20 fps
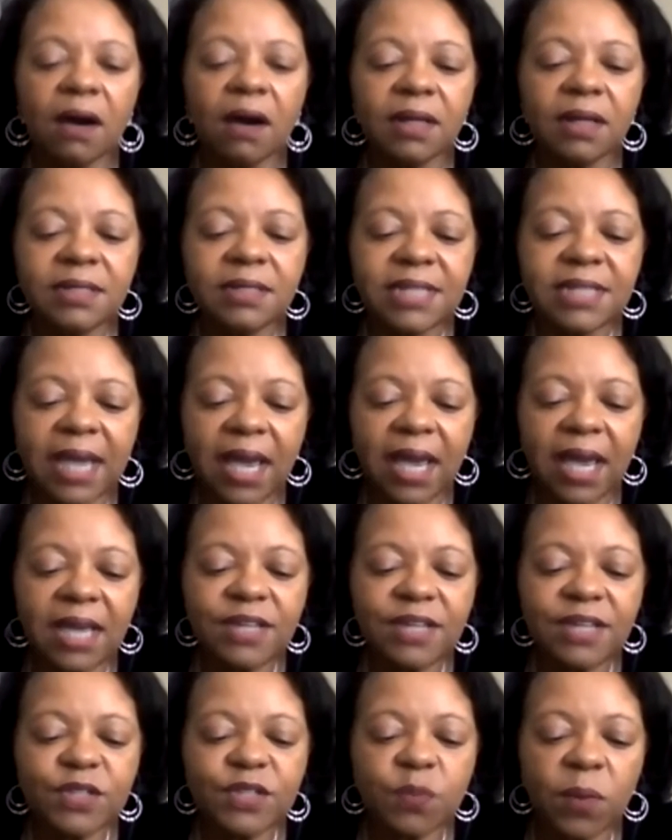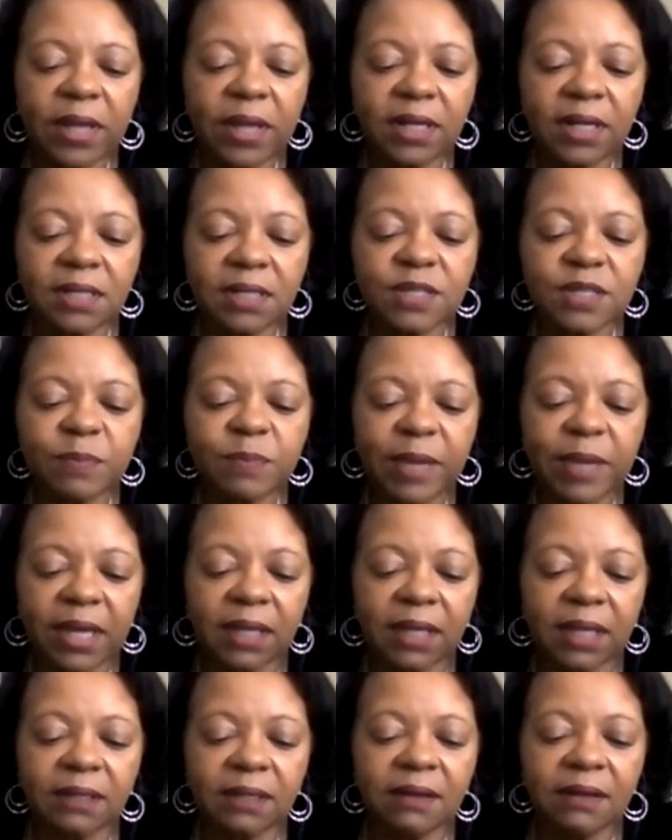on days when it's
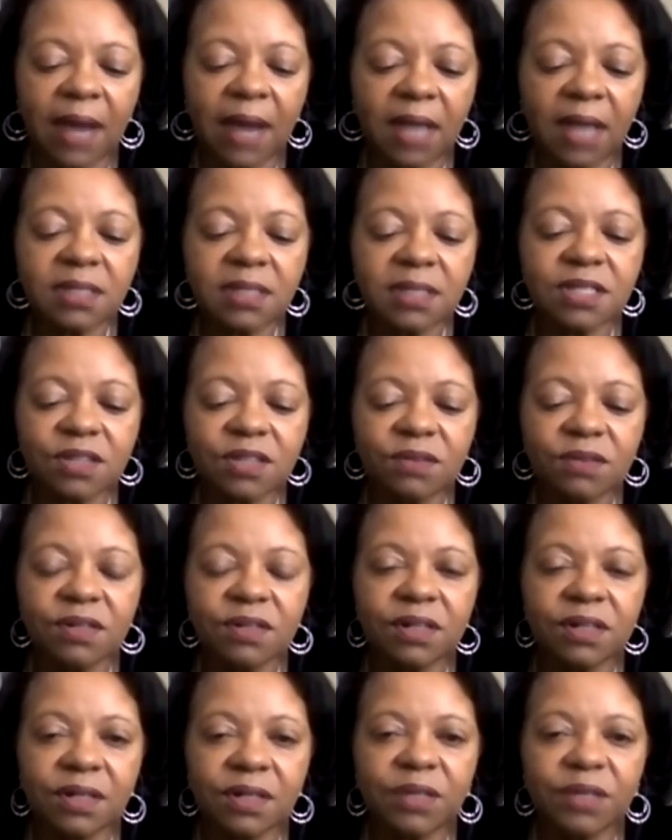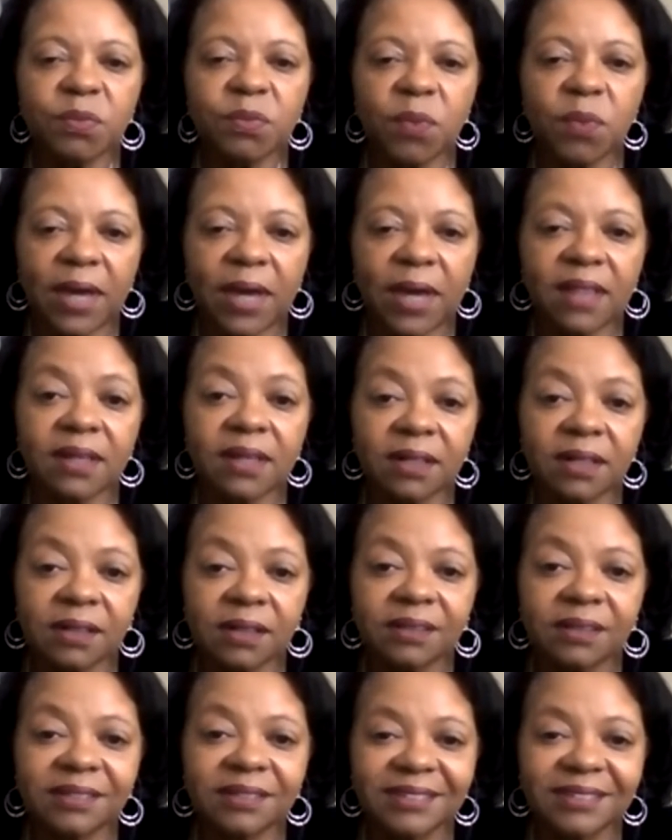been not so good
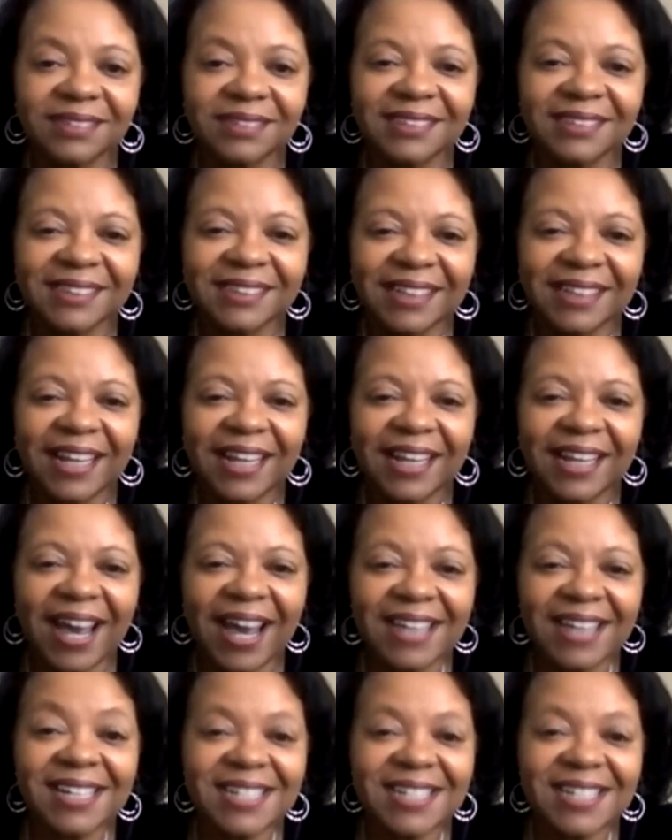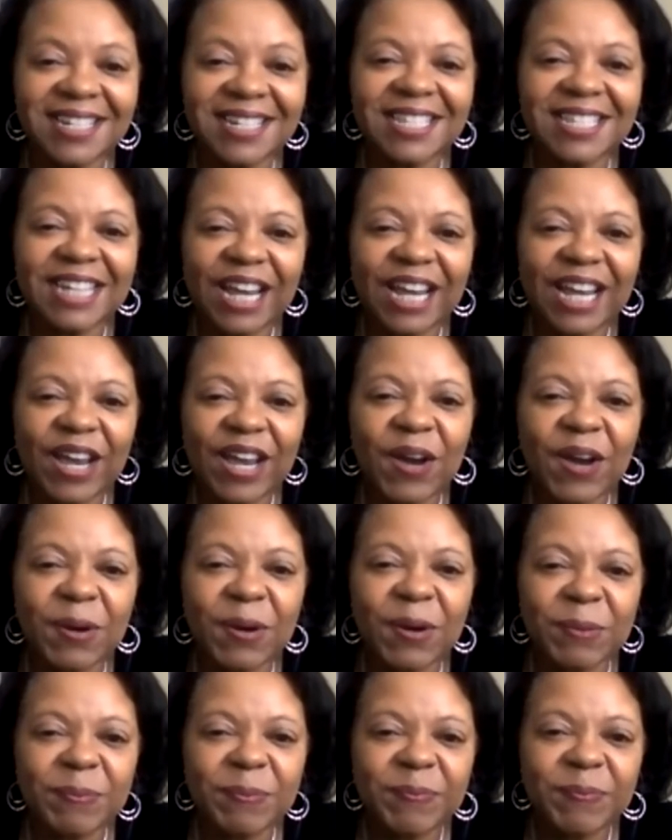weather, I get to stay
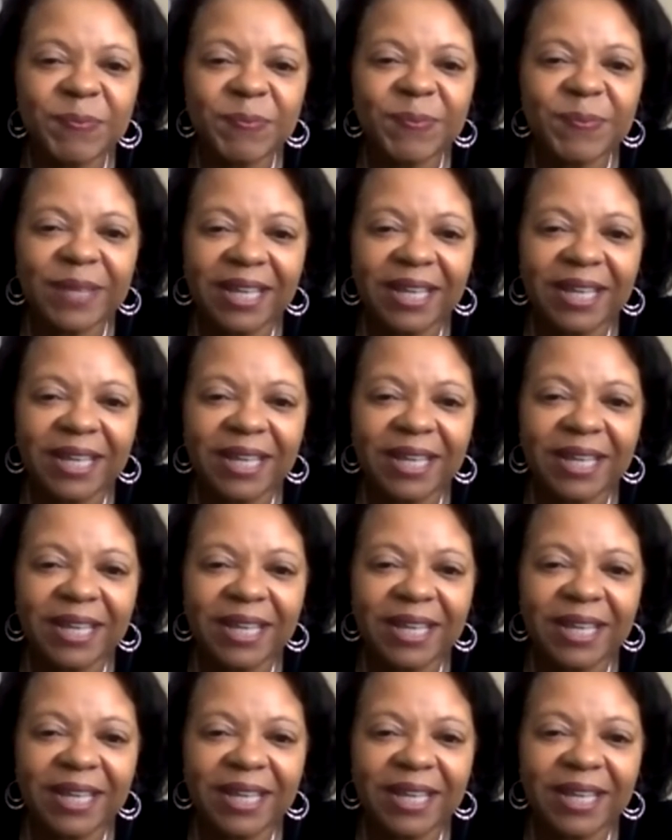home.